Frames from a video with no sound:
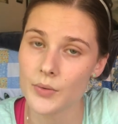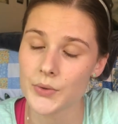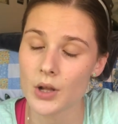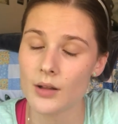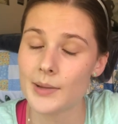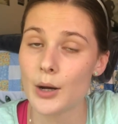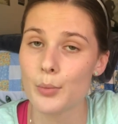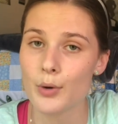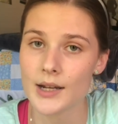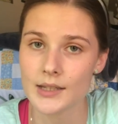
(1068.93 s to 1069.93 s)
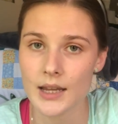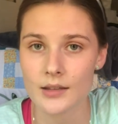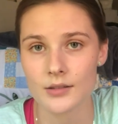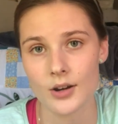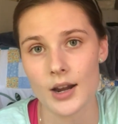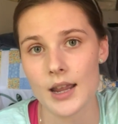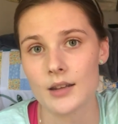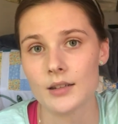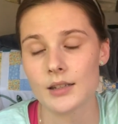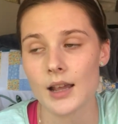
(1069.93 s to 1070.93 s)
It was all about breast cancer
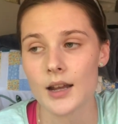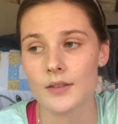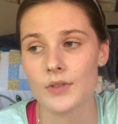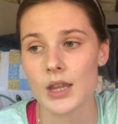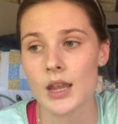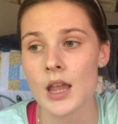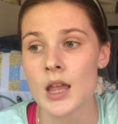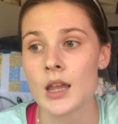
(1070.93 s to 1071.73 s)
and kind of the